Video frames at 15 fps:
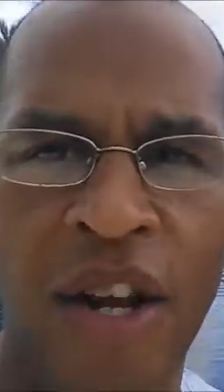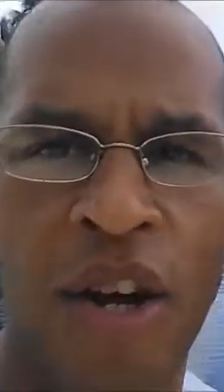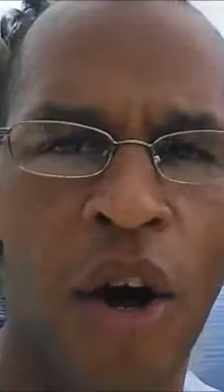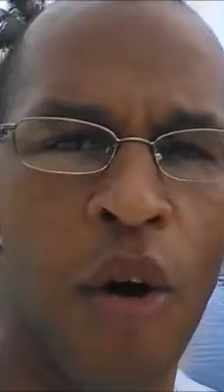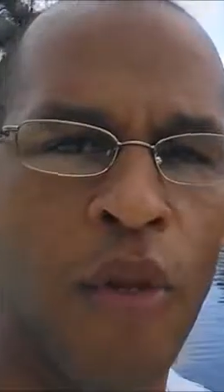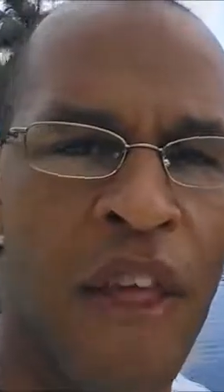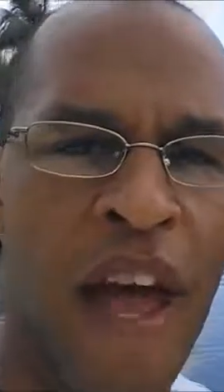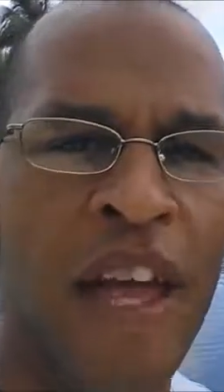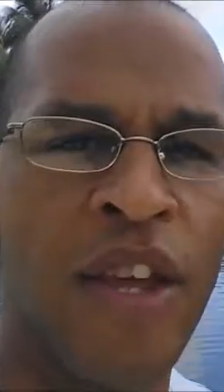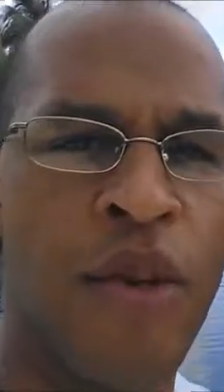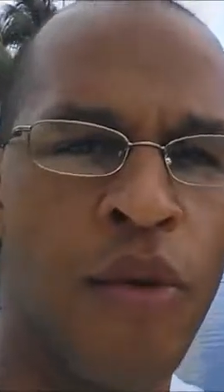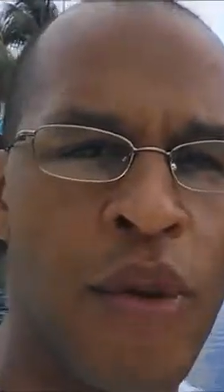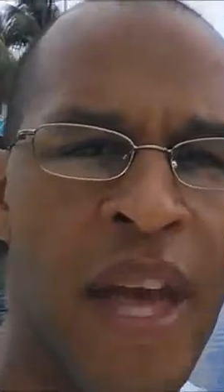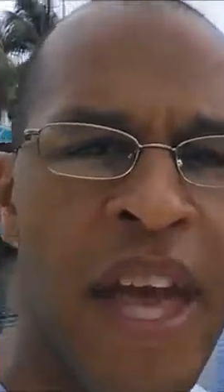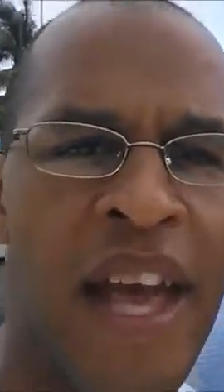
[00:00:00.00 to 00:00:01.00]
you know, that
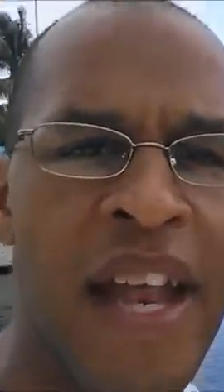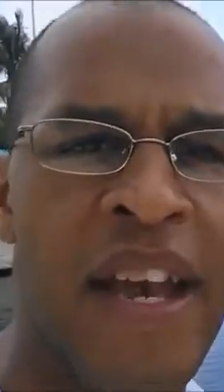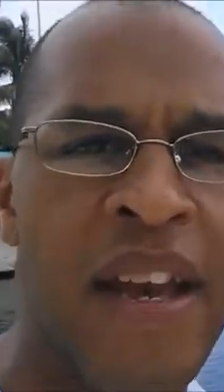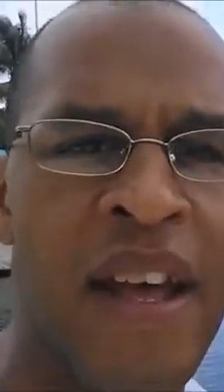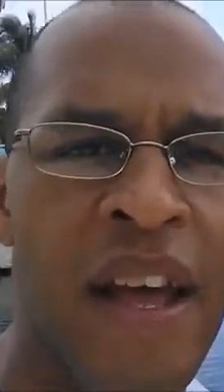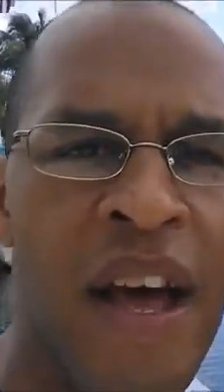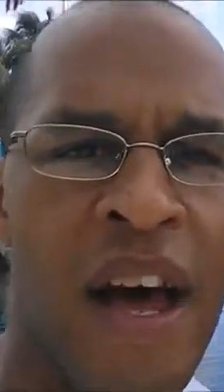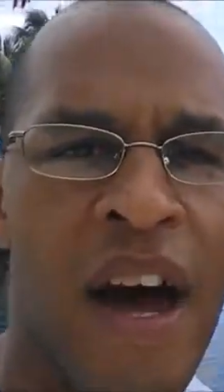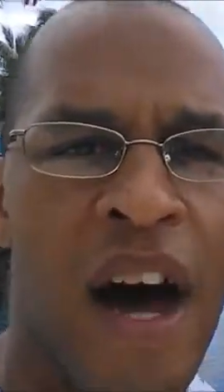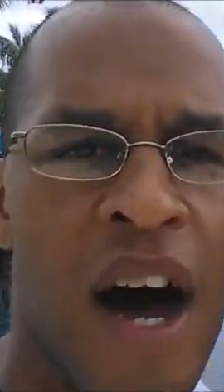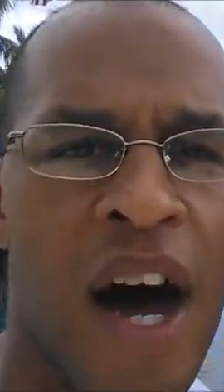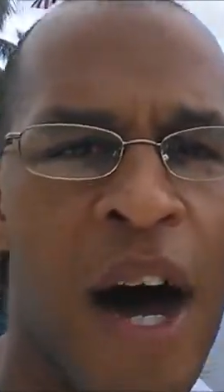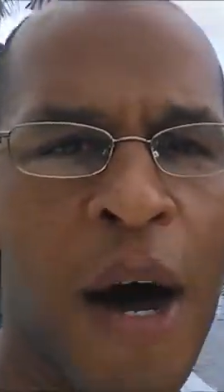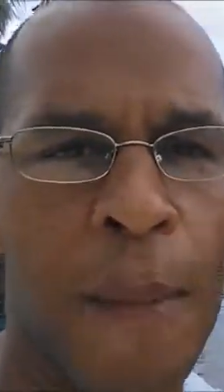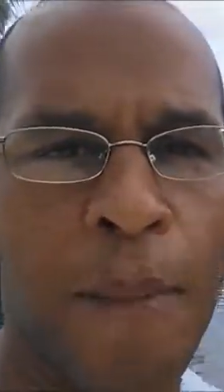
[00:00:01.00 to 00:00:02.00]
you can
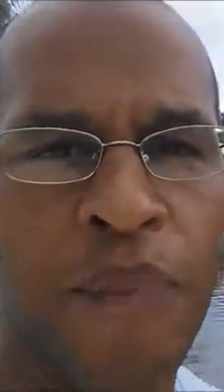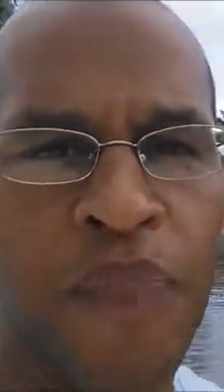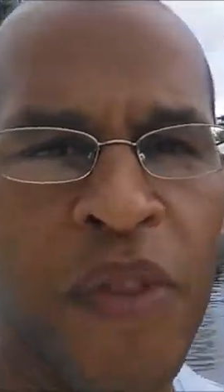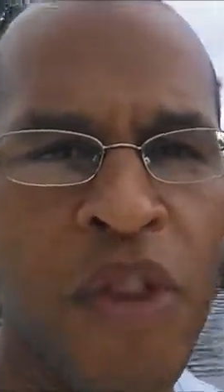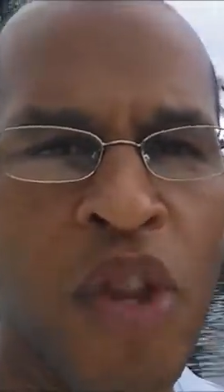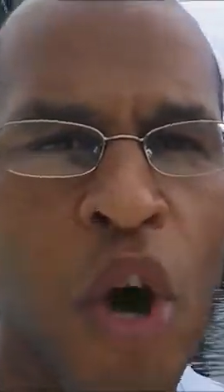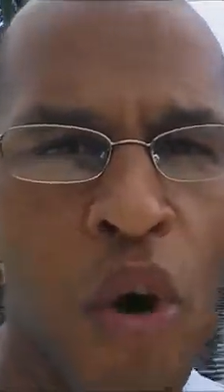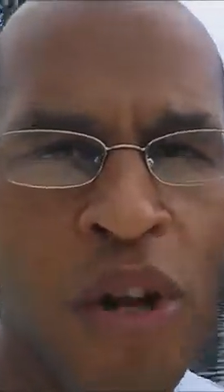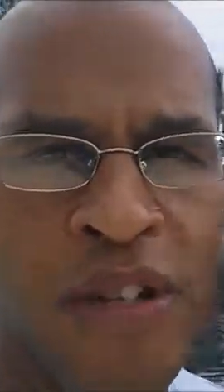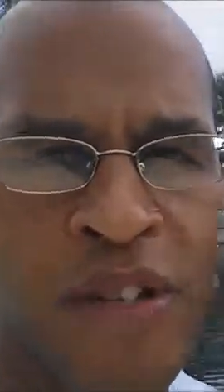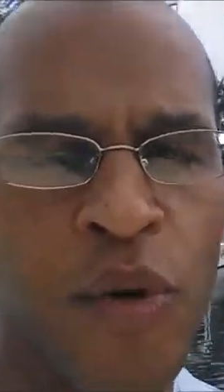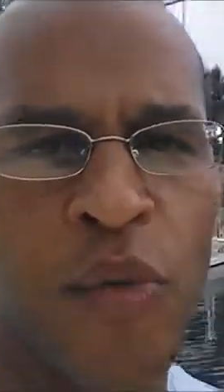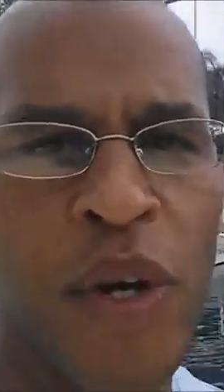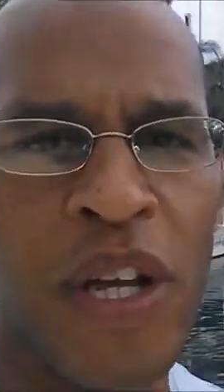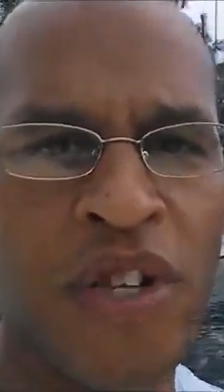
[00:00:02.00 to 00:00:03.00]
um,
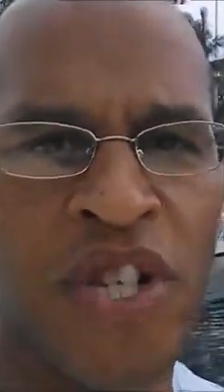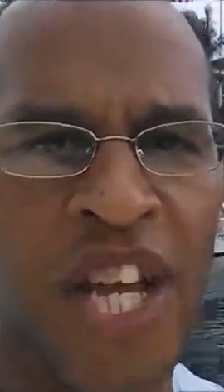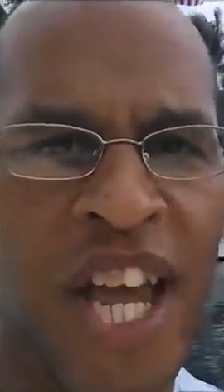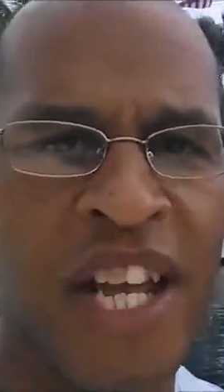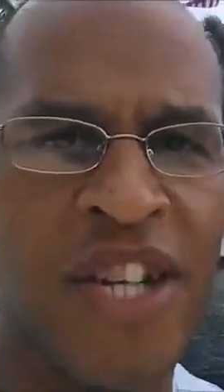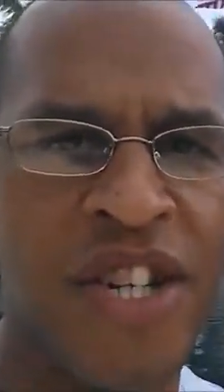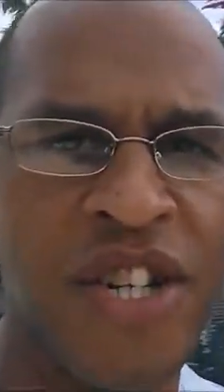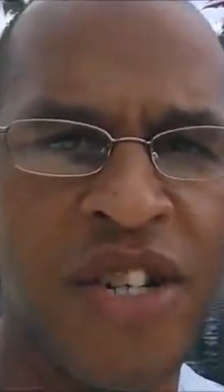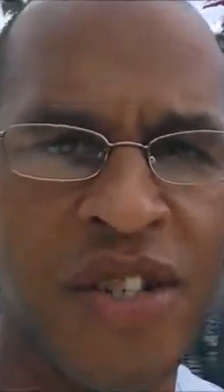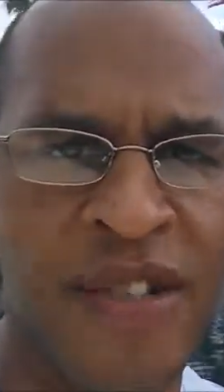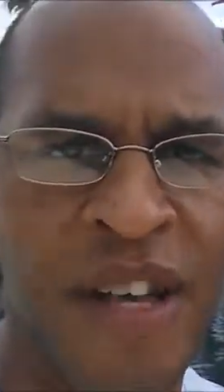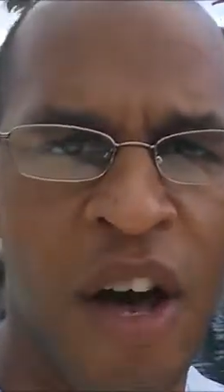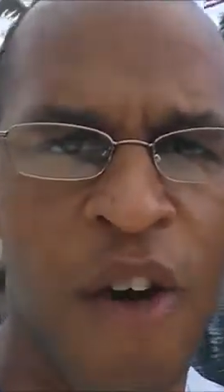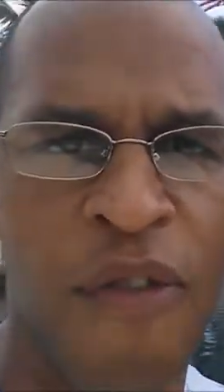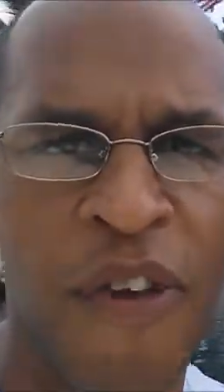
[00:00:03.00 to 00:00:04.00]
notice a real change in
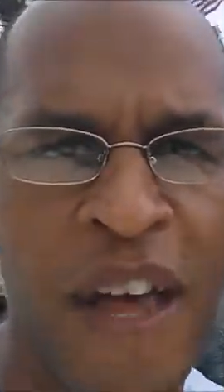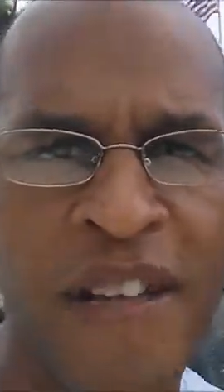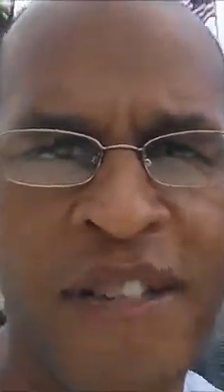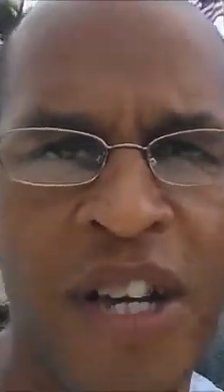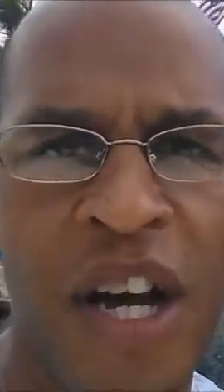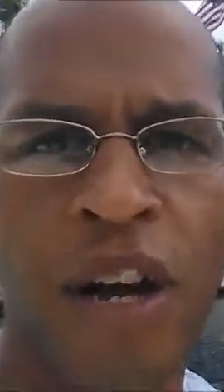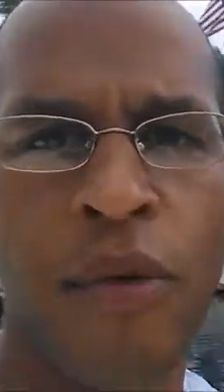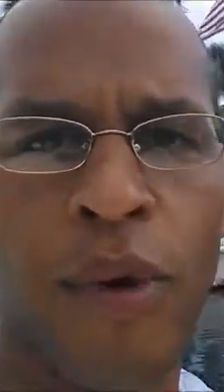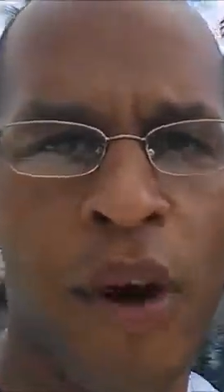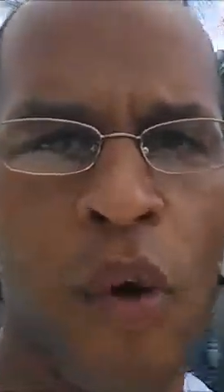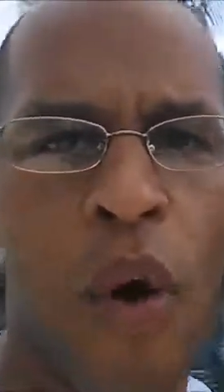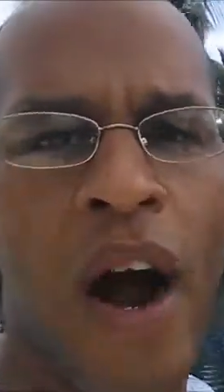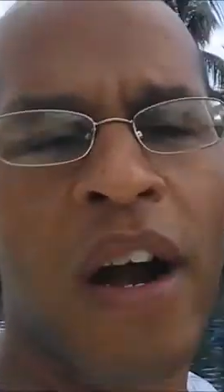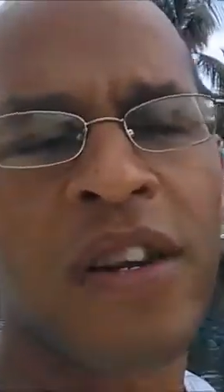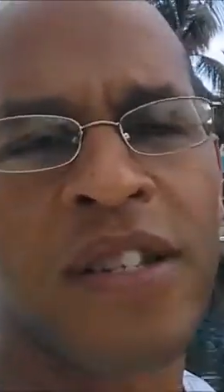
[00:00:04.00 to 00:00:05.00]
yourself, it's going to
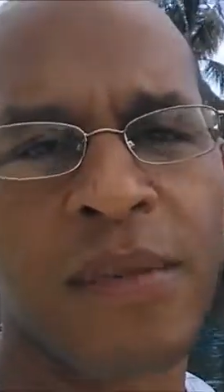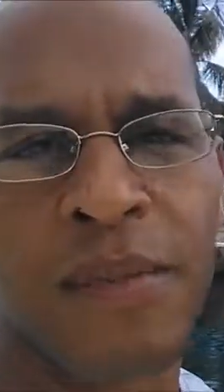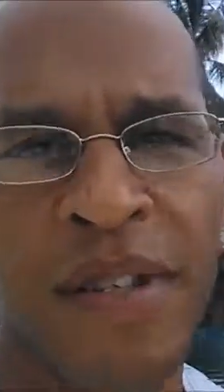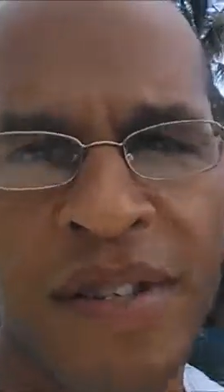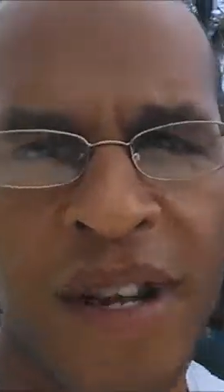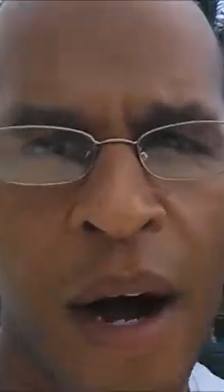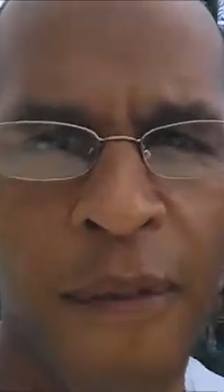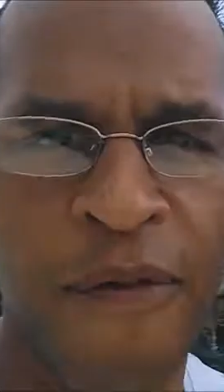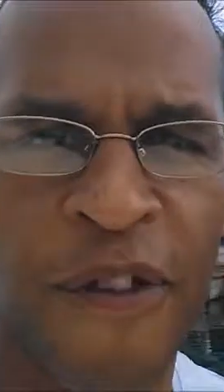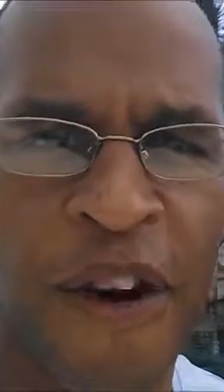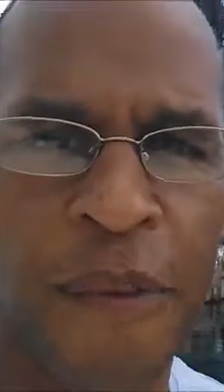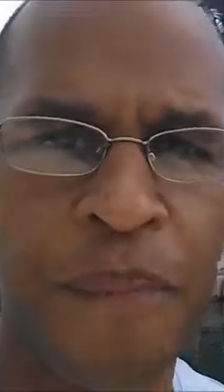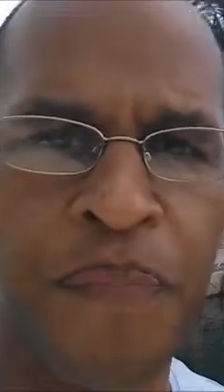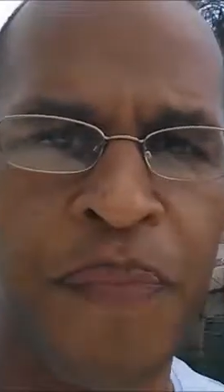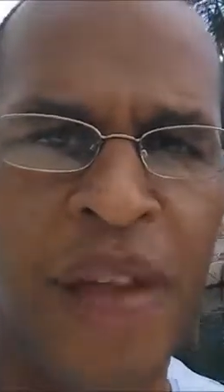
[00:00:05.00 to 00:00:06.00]
require some discomfort.